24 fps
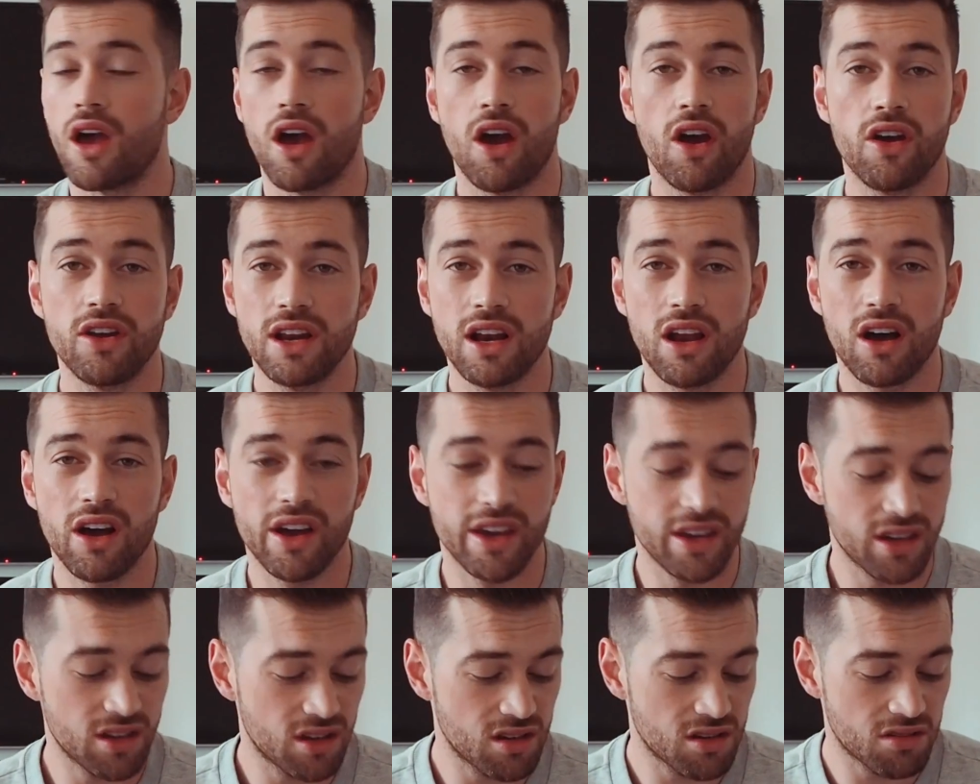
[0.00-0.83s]
only
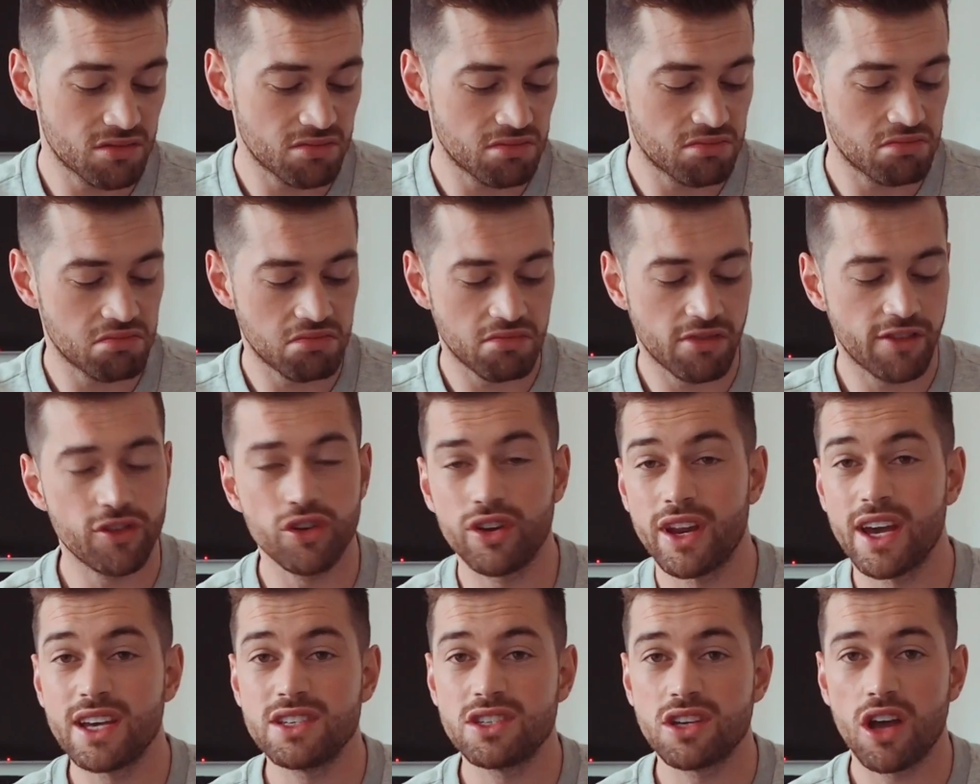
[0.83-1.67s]
like a
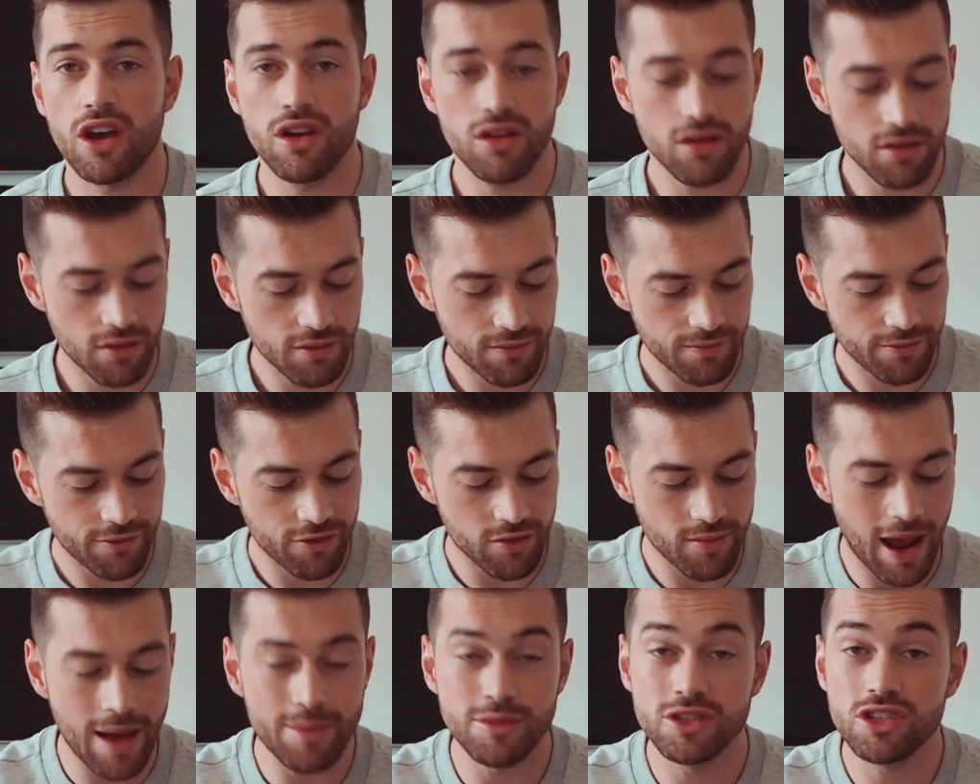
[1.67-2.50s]
few days ago
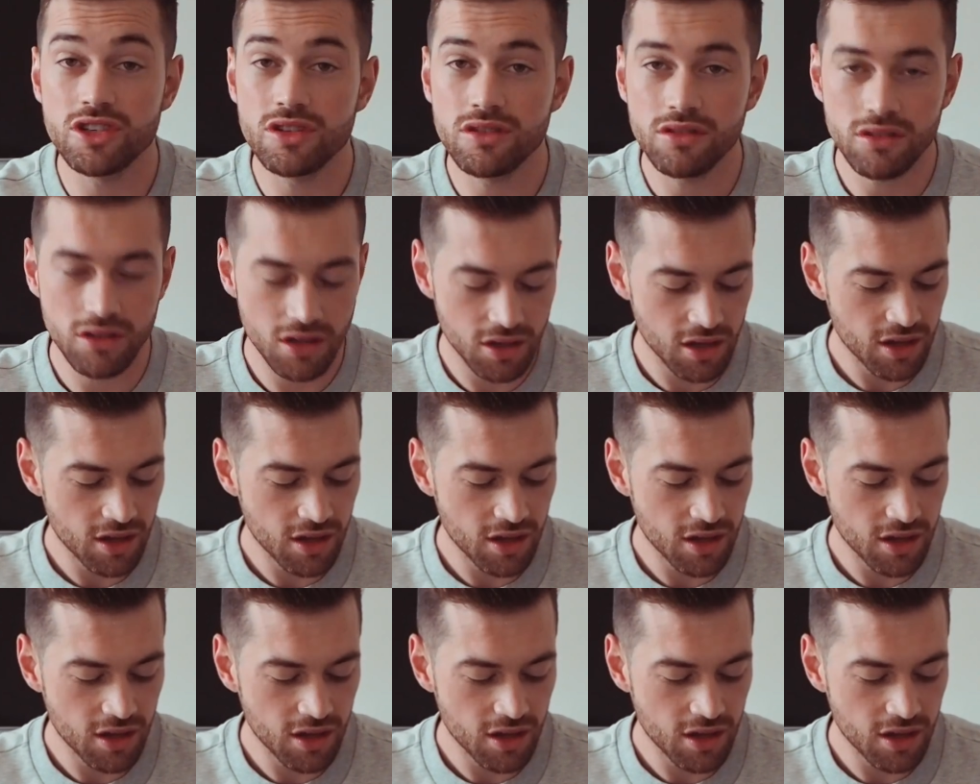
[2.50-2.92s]
from Amazon.